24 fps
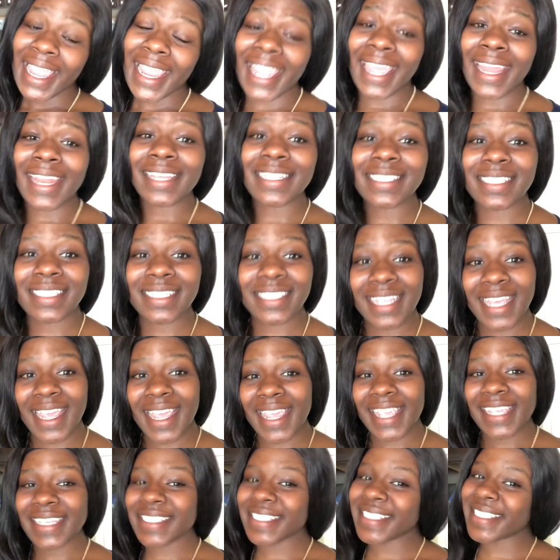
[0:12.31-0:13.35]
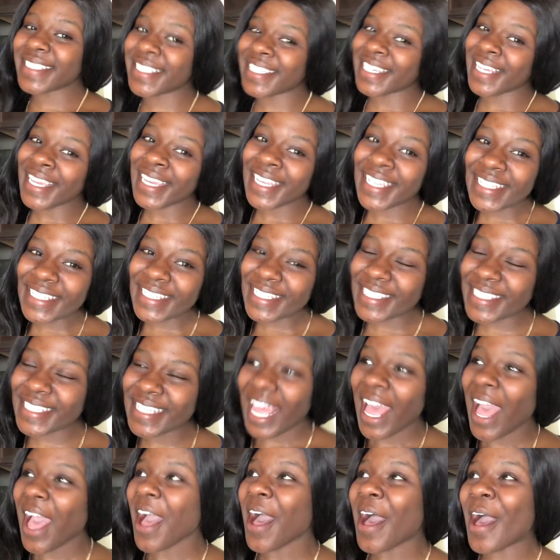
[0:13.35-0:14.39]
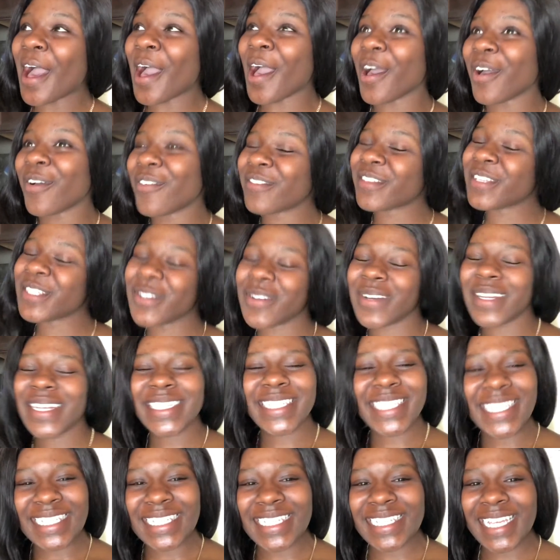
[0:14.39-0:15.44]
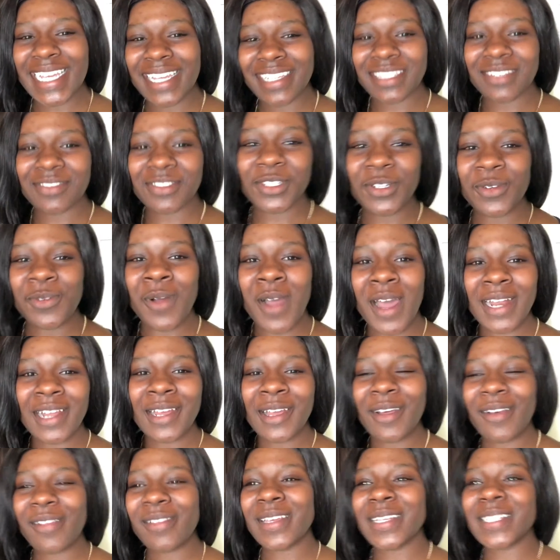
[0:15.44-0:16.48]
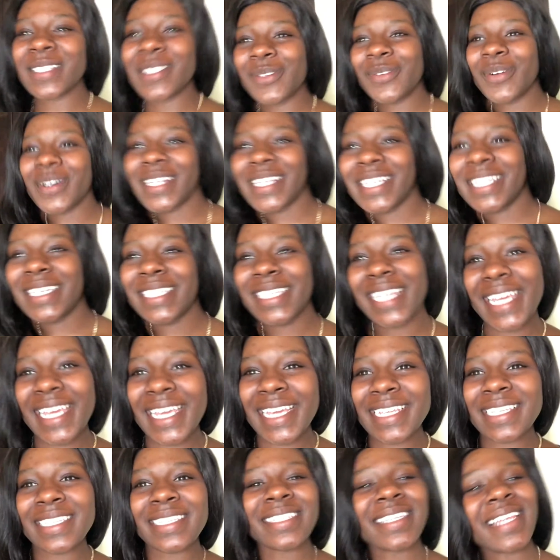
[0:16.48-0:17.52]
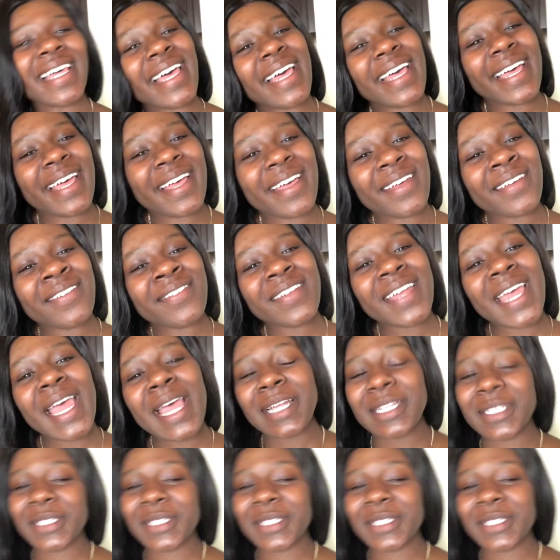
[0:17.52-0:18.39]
It is day 6 of 26 days of Jawhara. Only 20 days left.